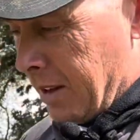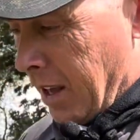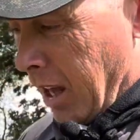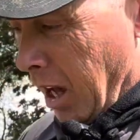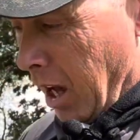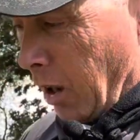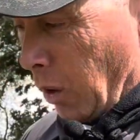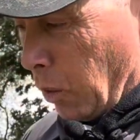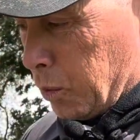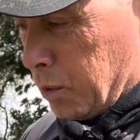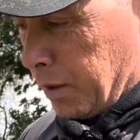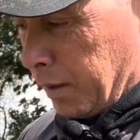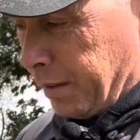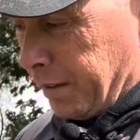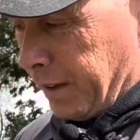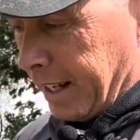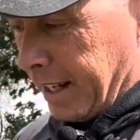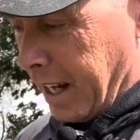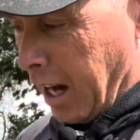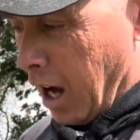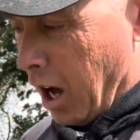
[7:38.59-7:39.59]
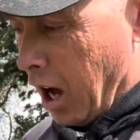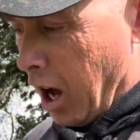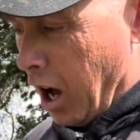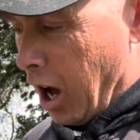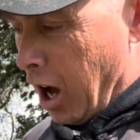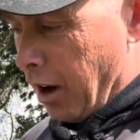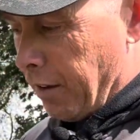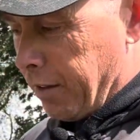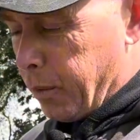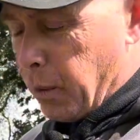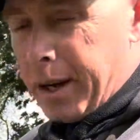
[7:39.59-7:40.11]
hold your finger
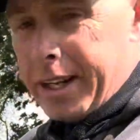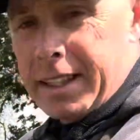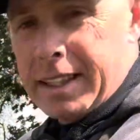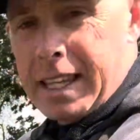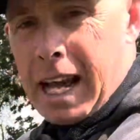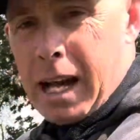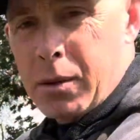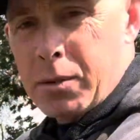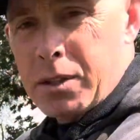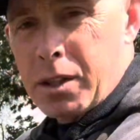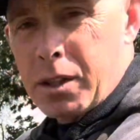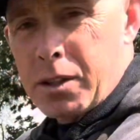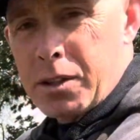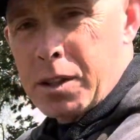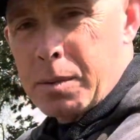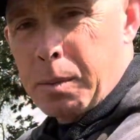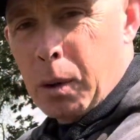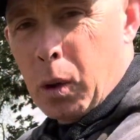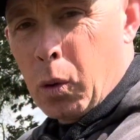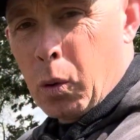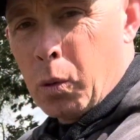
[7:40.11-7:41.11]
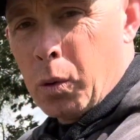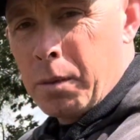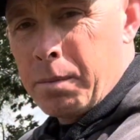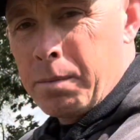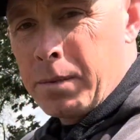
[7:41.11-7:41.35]
halfway down to the spool.